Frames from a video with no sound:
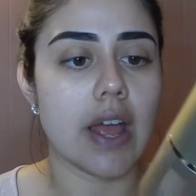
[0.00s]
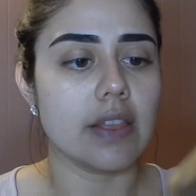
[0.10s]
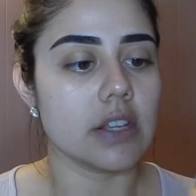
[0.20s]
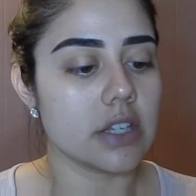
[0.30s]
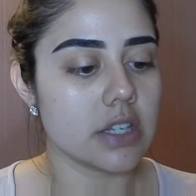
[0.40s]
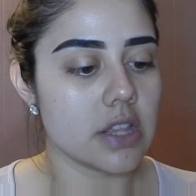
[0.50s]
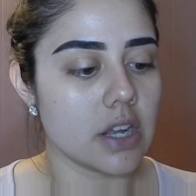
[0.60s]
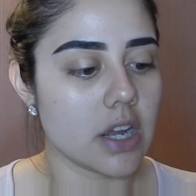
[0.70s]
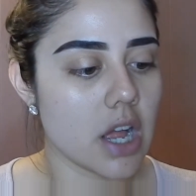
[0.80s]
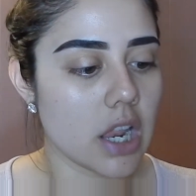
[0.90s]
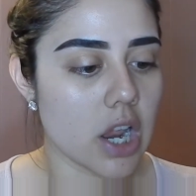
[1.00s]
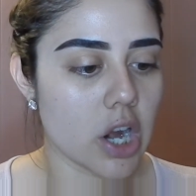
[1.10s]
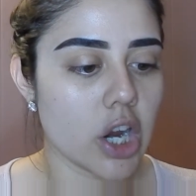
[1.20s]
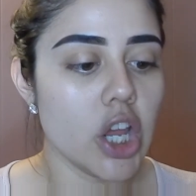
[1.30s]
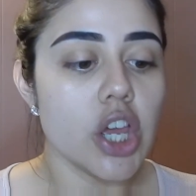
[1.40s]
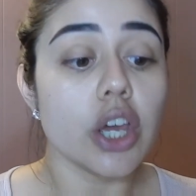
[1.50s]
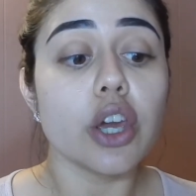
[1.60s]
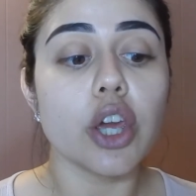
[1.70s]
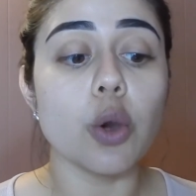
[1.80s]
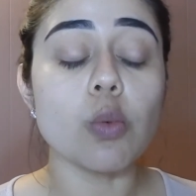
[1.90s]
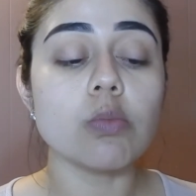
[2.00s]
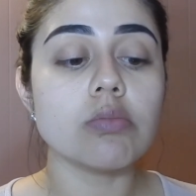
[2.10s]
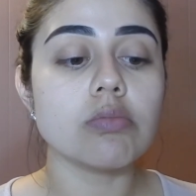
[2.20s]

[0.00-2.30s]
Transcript: and this is in the color Hue.